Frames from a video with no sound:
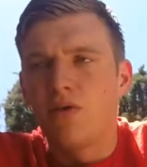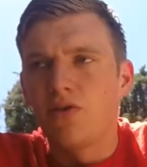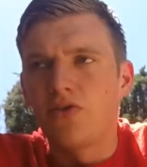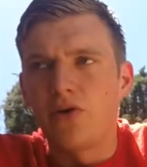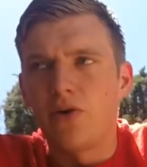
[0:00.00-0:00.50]

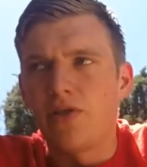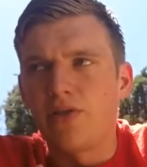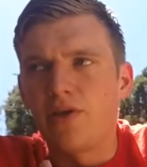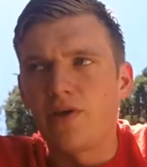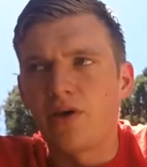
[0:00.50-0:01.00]
so I
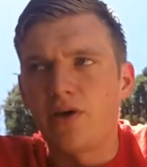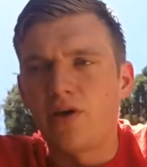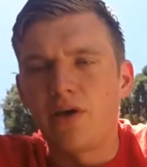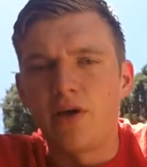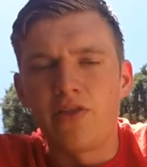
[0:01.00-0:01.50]
think
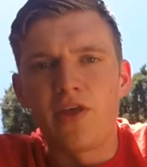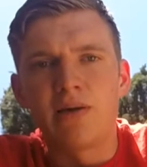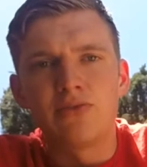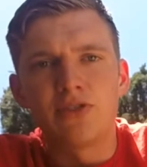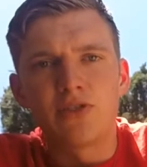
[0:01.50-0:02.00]

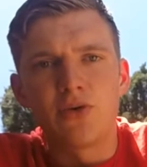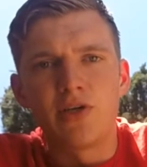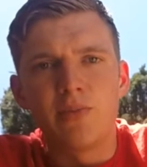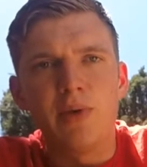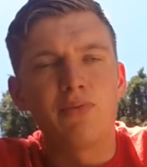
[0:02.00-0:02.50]
I'm just
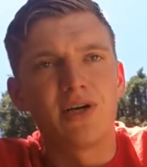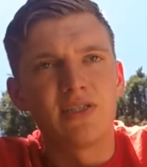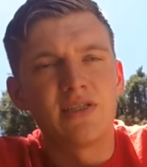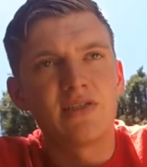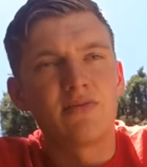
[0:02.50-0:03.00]
going to be
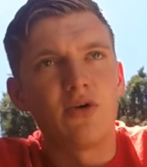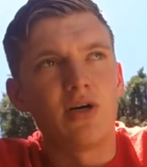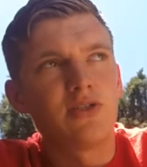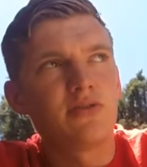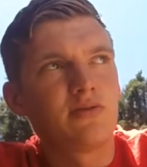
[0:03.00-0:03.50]
present and
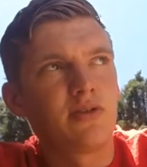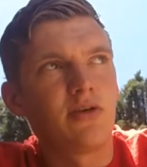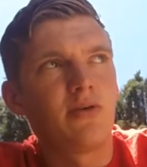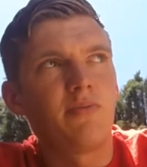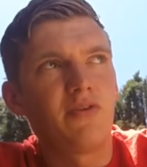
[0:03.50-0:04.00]
watch,
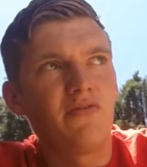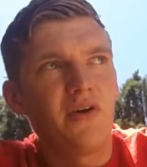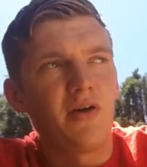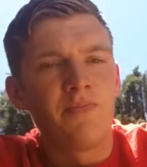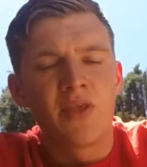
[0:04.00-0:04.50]
it
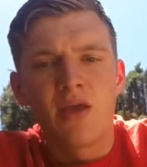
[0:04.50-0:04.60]
fail.